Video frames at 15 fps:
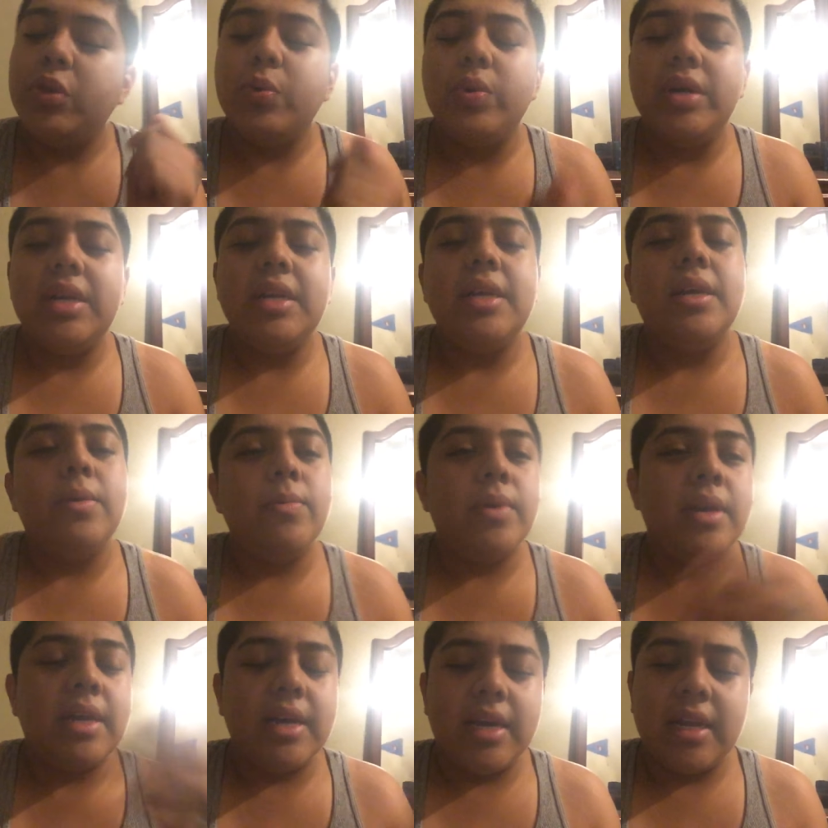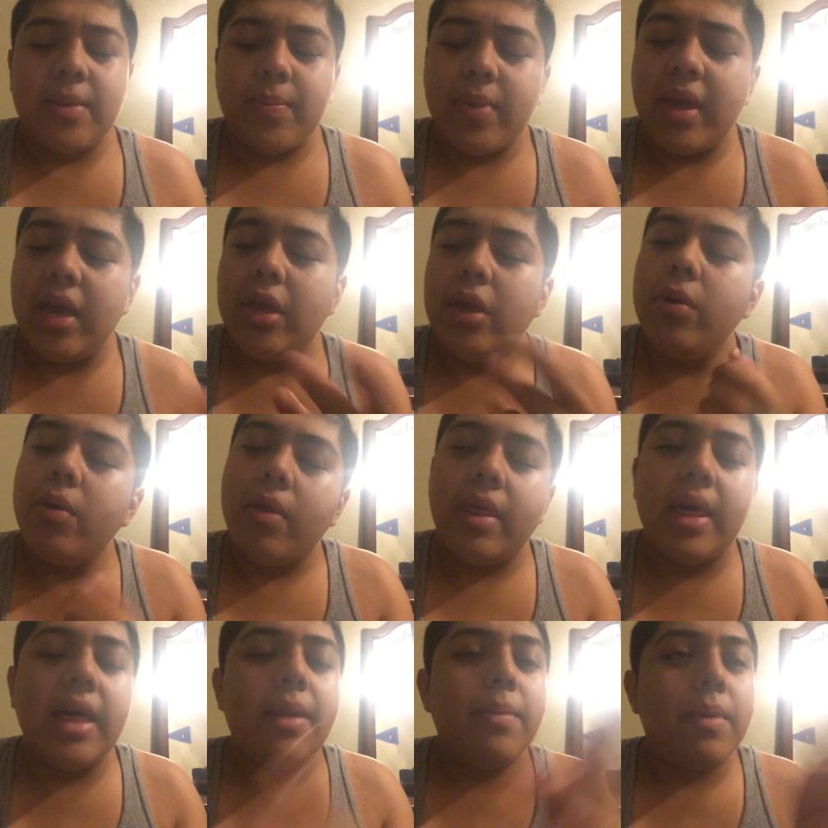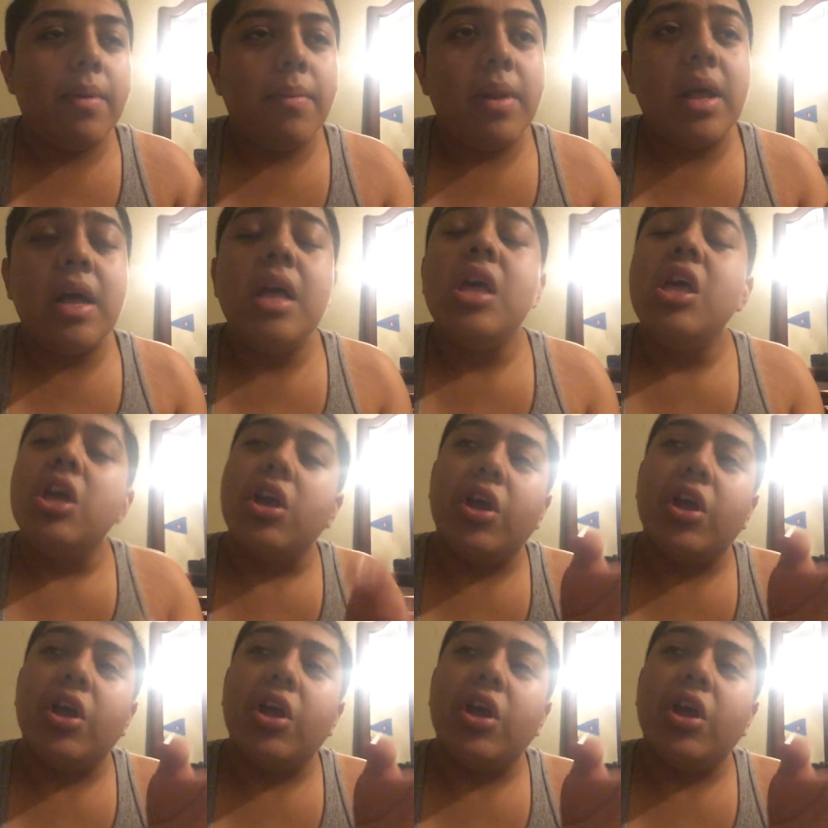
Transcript: do it. If we're not gonna pay you or that, blah blah.